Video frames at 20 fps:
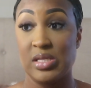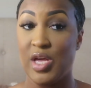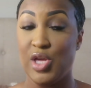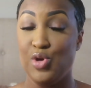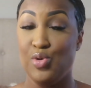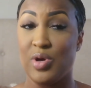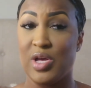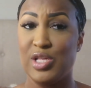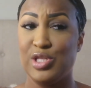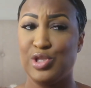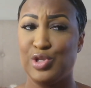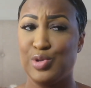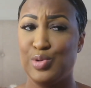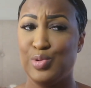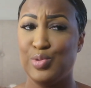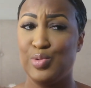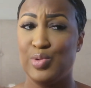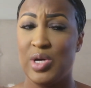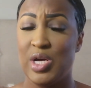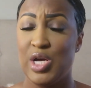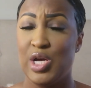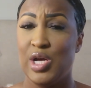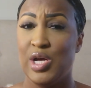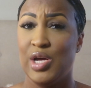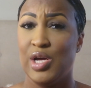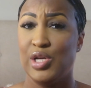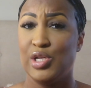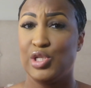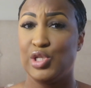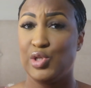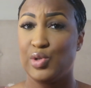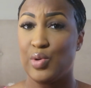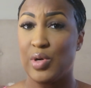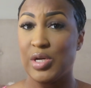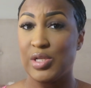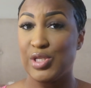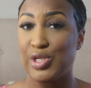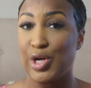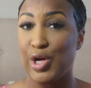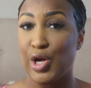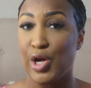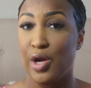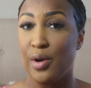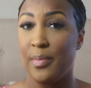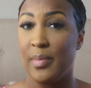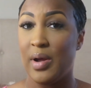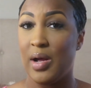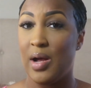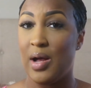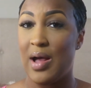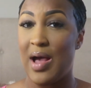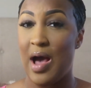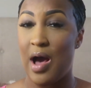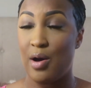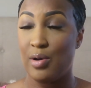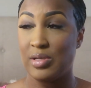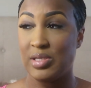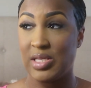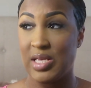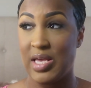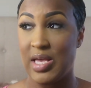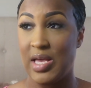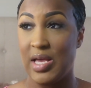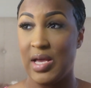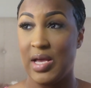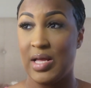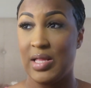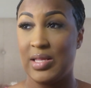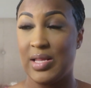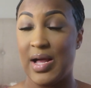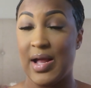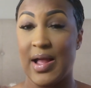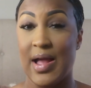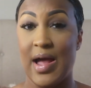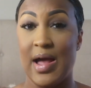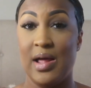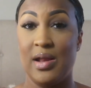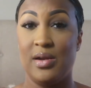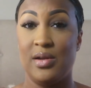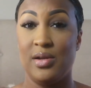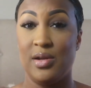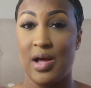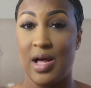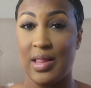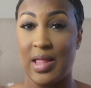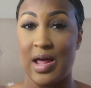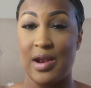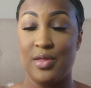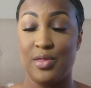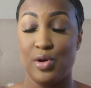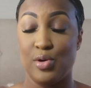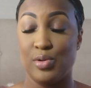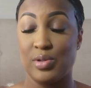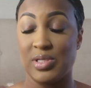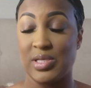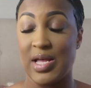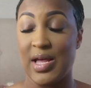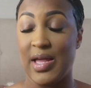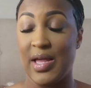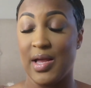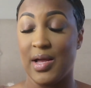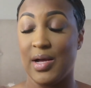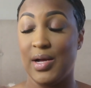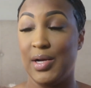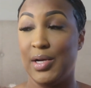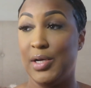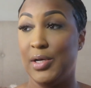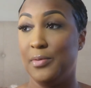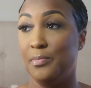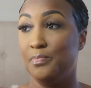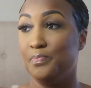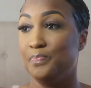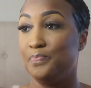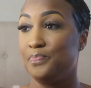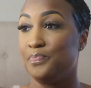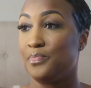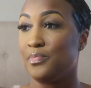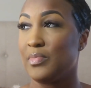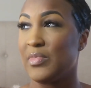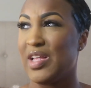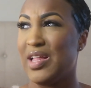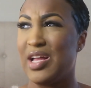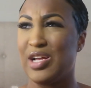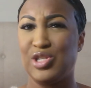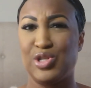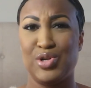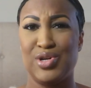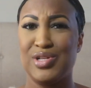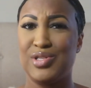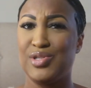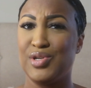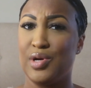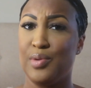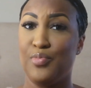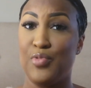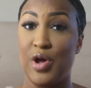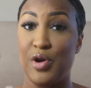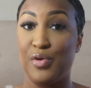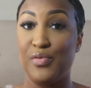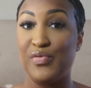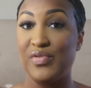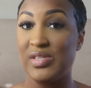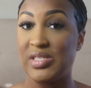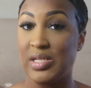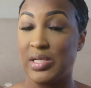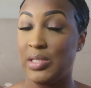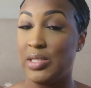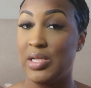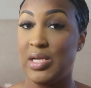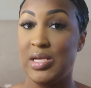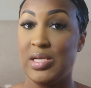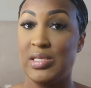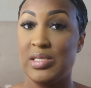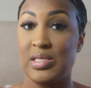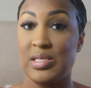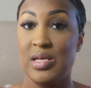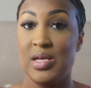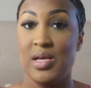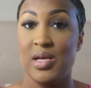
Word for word: That you can do short-term housing like at a lot of those like um like short-term rental facilities